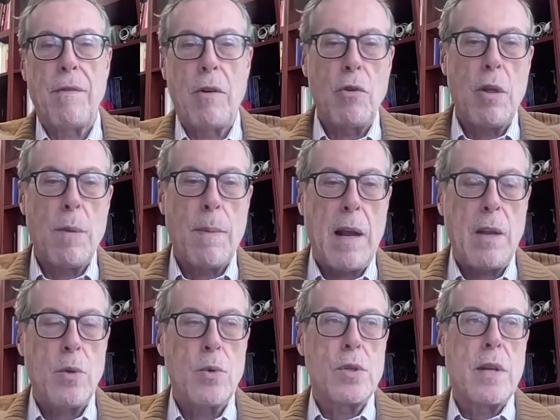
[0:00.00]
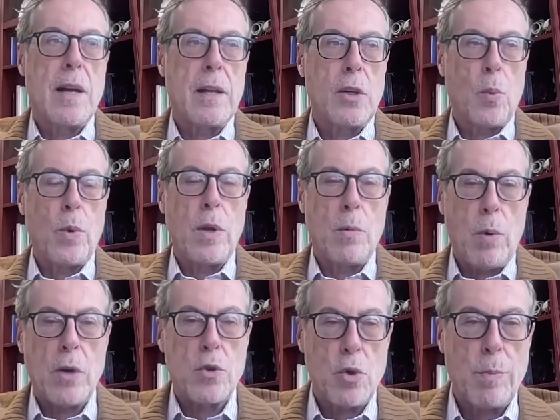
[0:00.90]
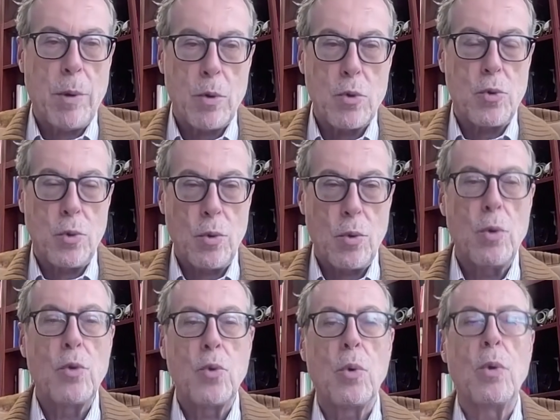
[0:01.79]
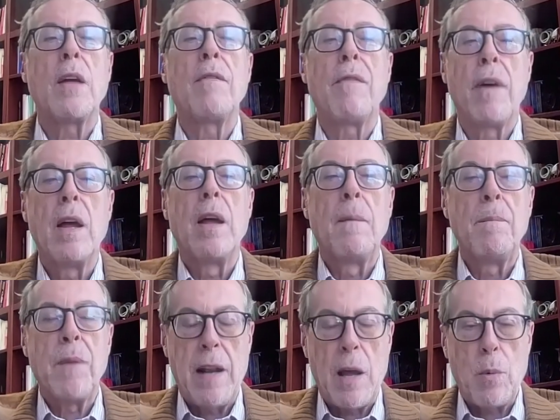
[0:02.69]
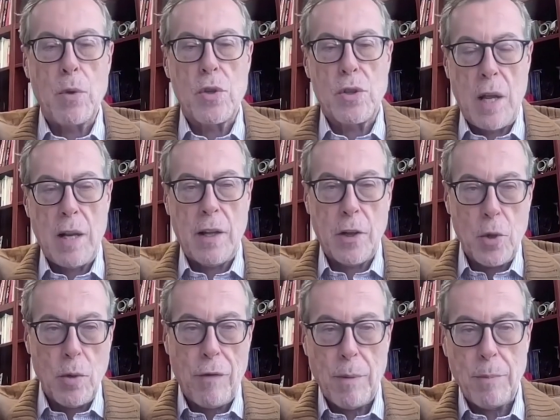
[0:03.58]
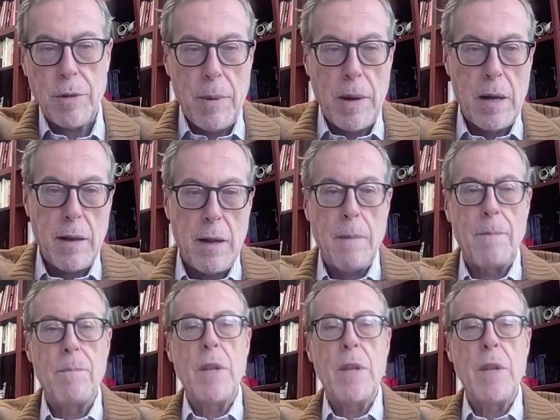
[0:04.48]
follow the values that we were supposed to live. And I was telling you from the very